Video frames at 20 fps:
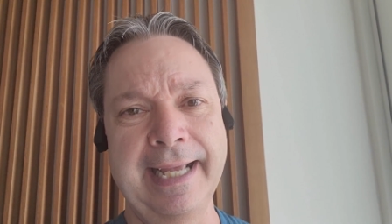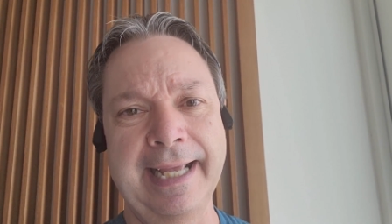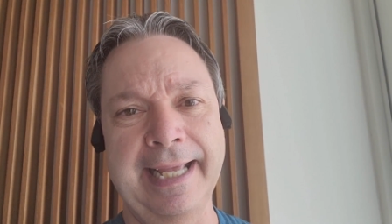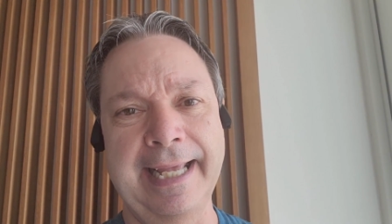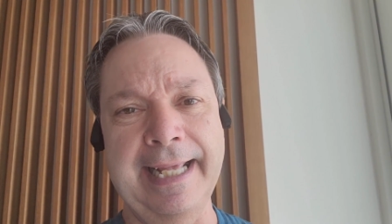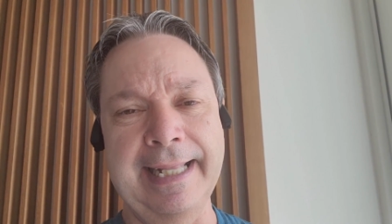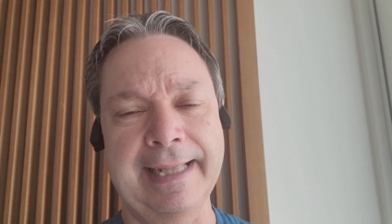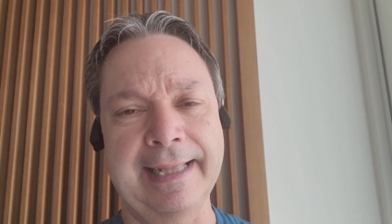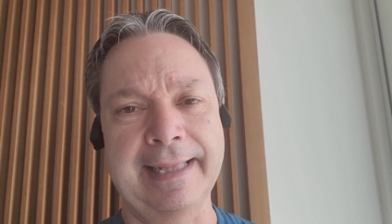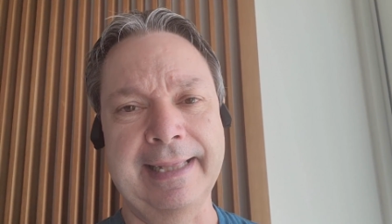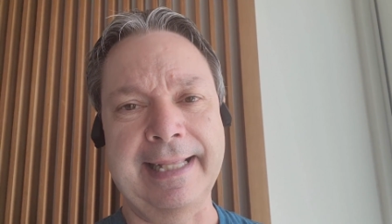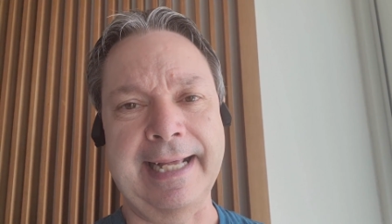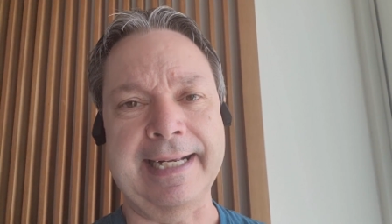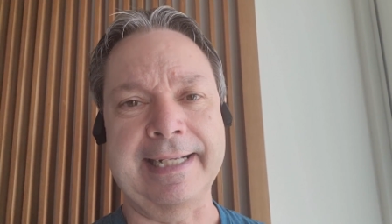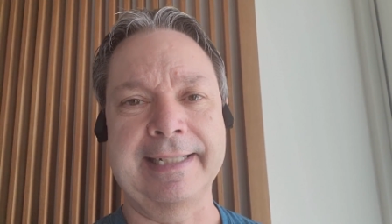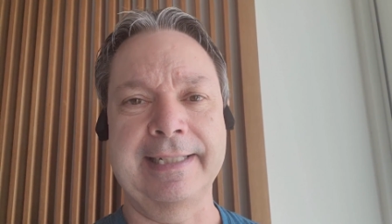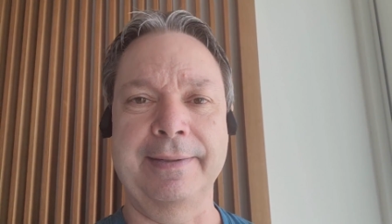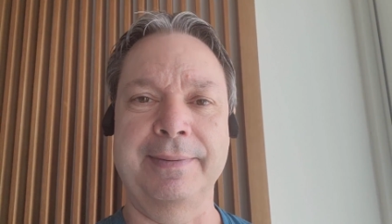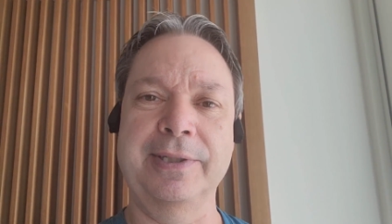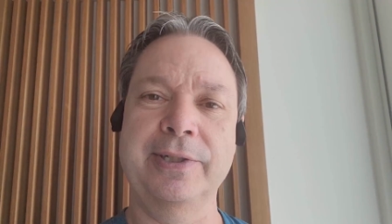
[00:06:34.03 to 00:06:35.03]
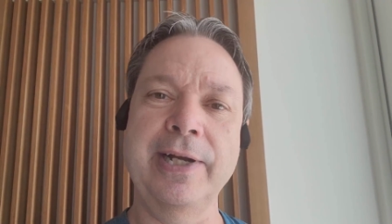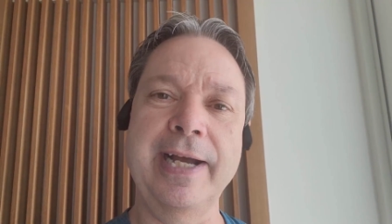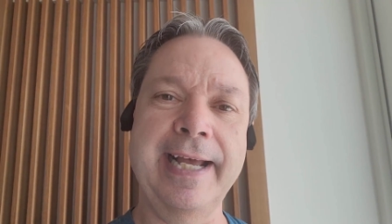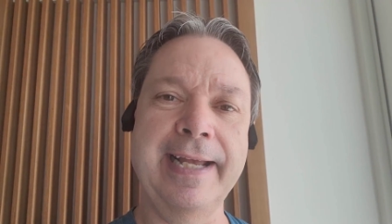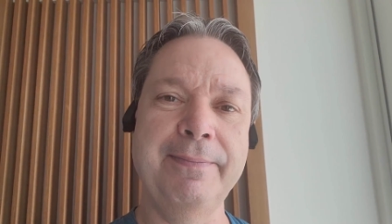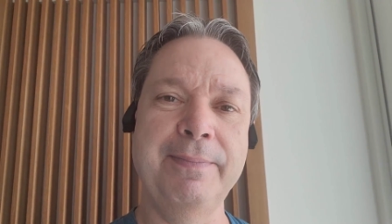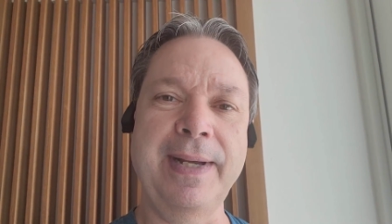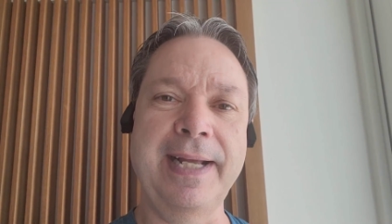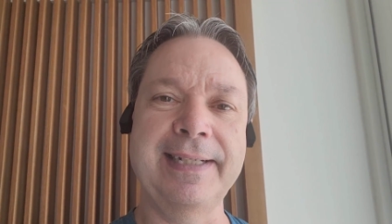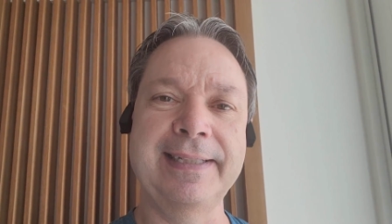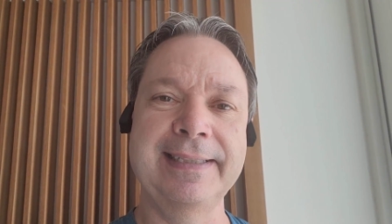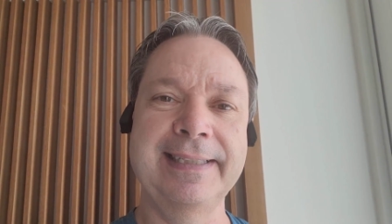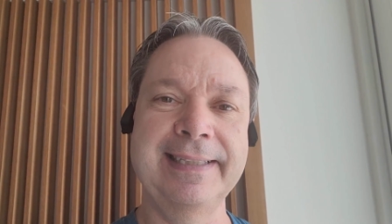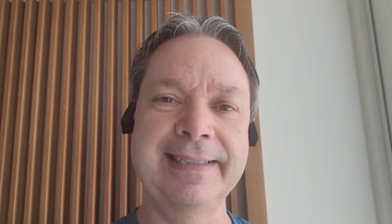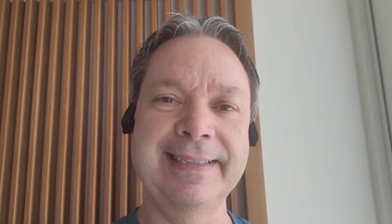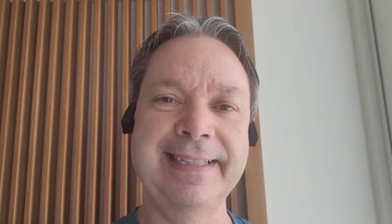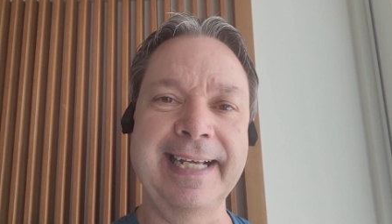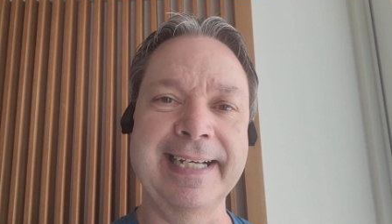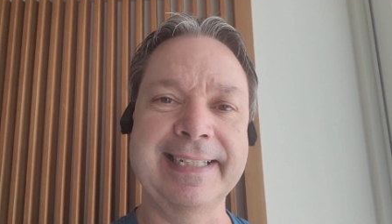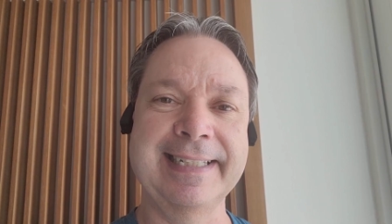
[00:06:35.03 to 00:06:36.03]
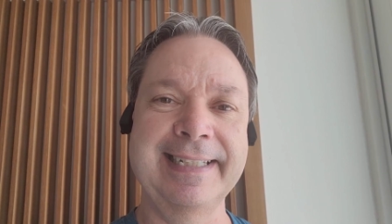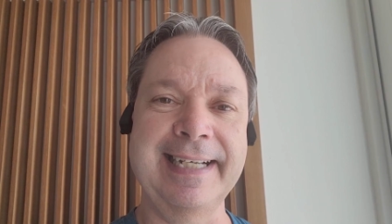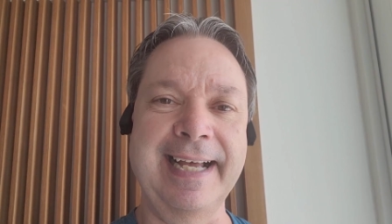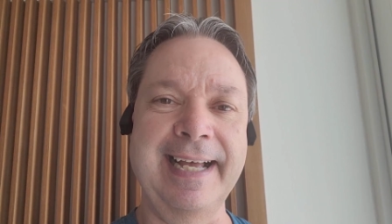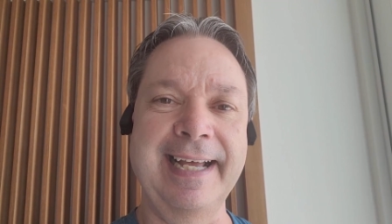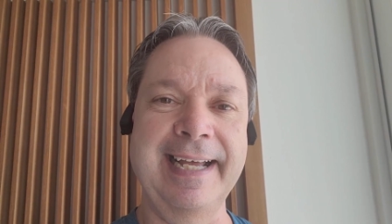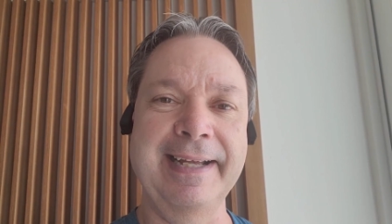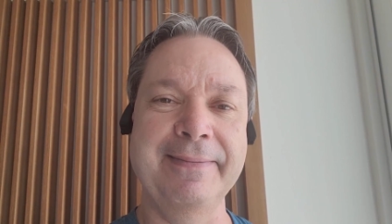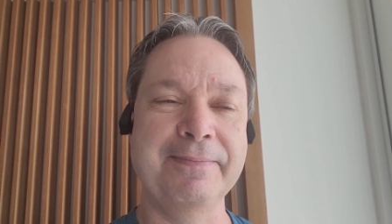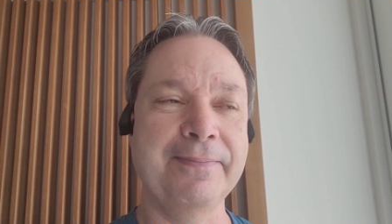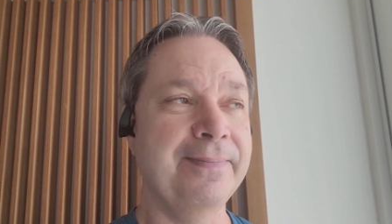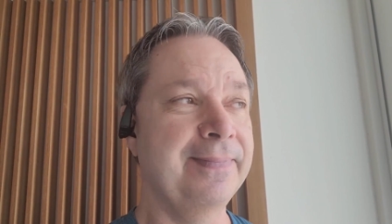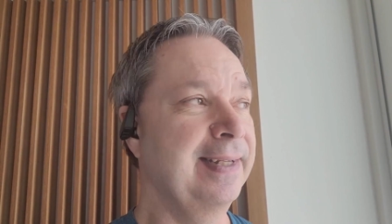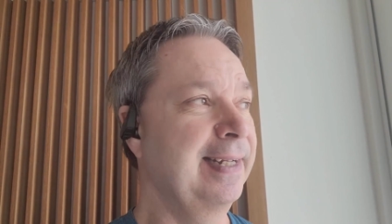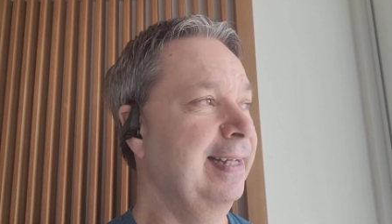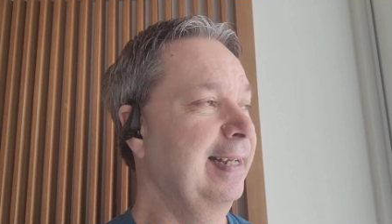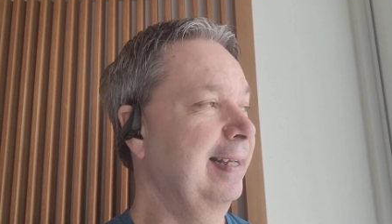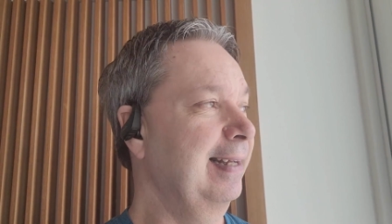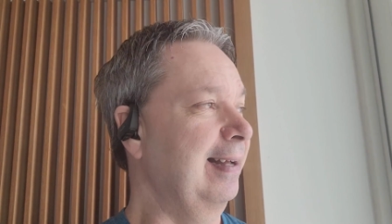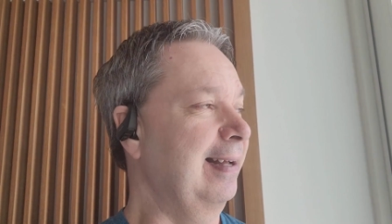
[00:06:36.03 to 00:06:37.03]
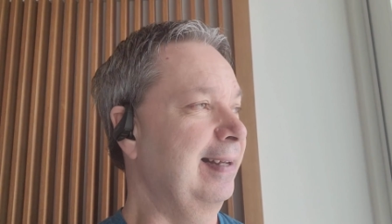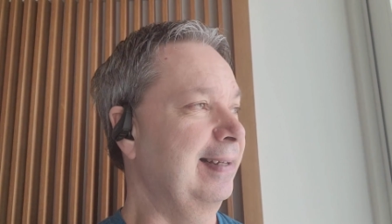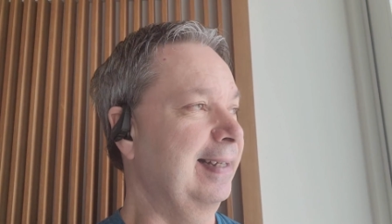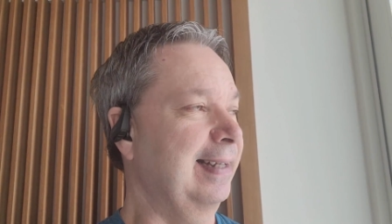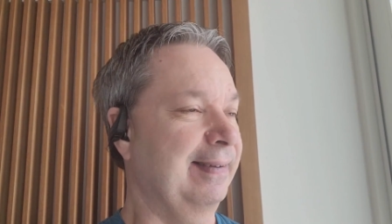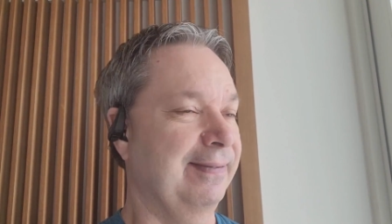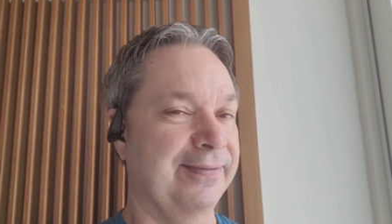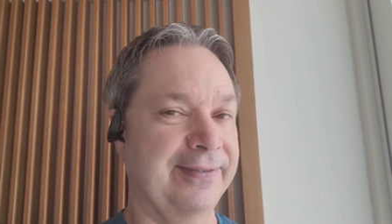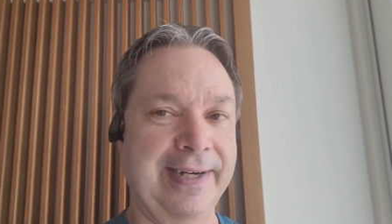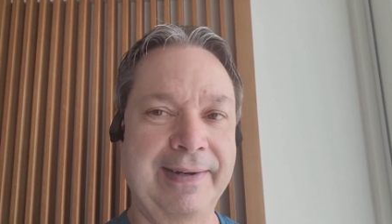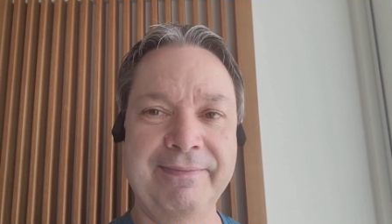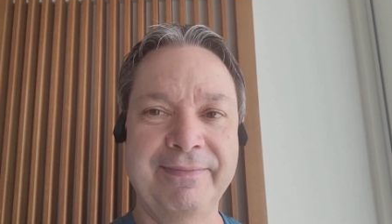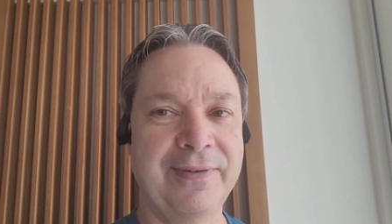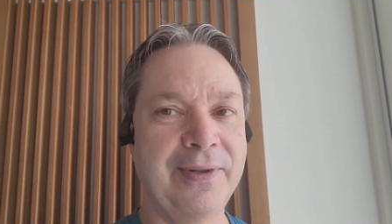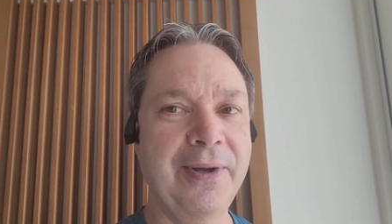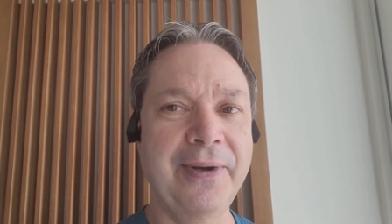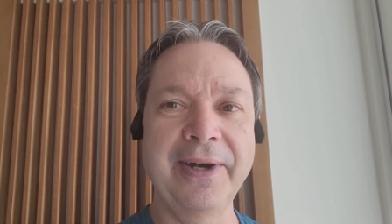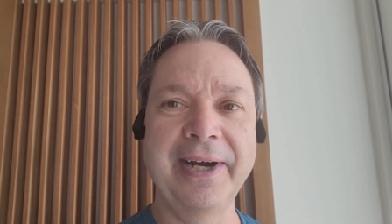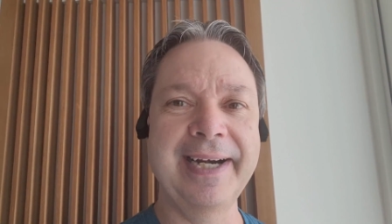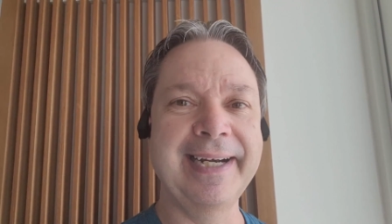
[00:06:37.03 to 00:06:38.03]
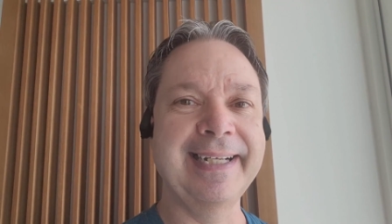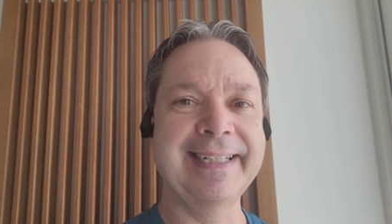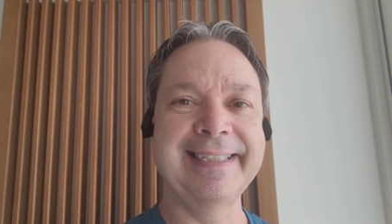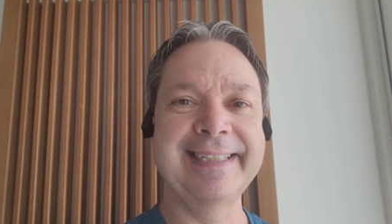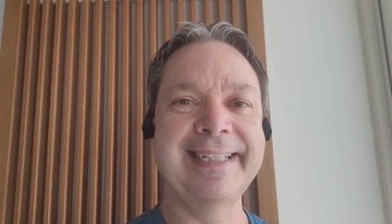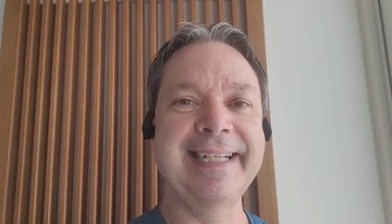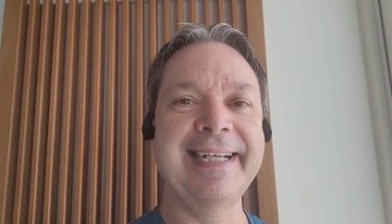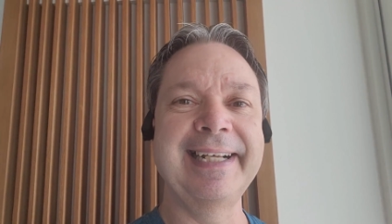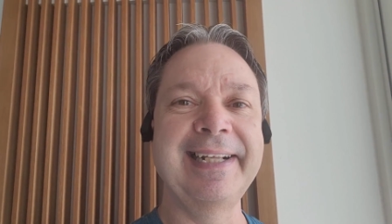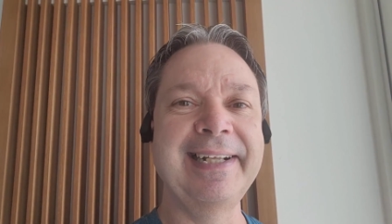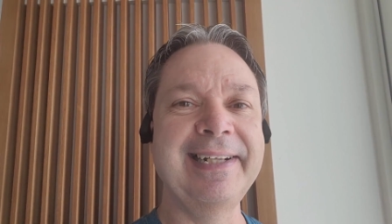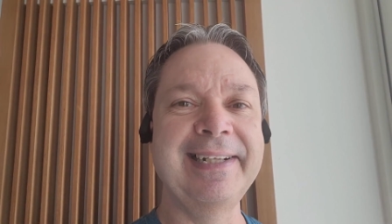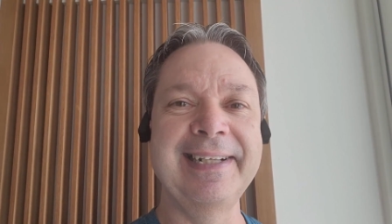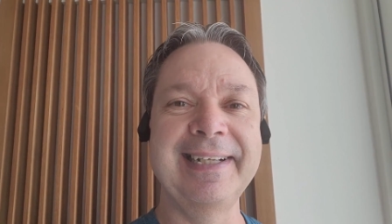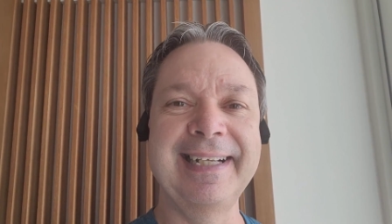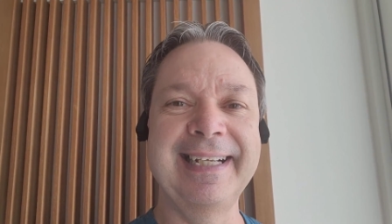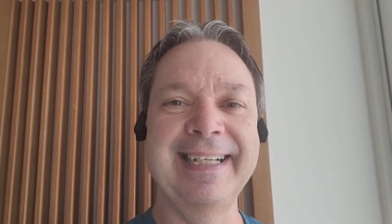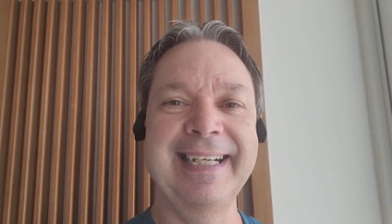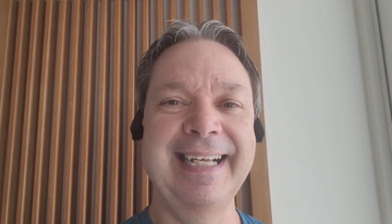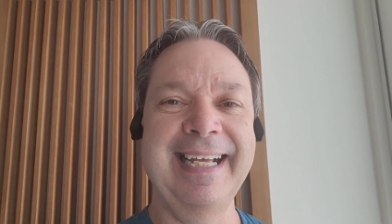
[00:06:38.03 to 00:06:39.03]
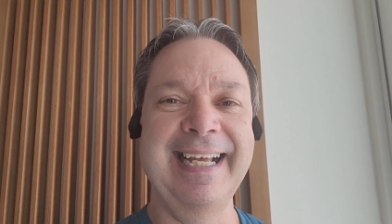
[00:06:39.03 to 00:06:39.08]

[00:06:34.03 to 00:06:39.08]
Hit that subscribe button. Till next time, uh, from Florida still,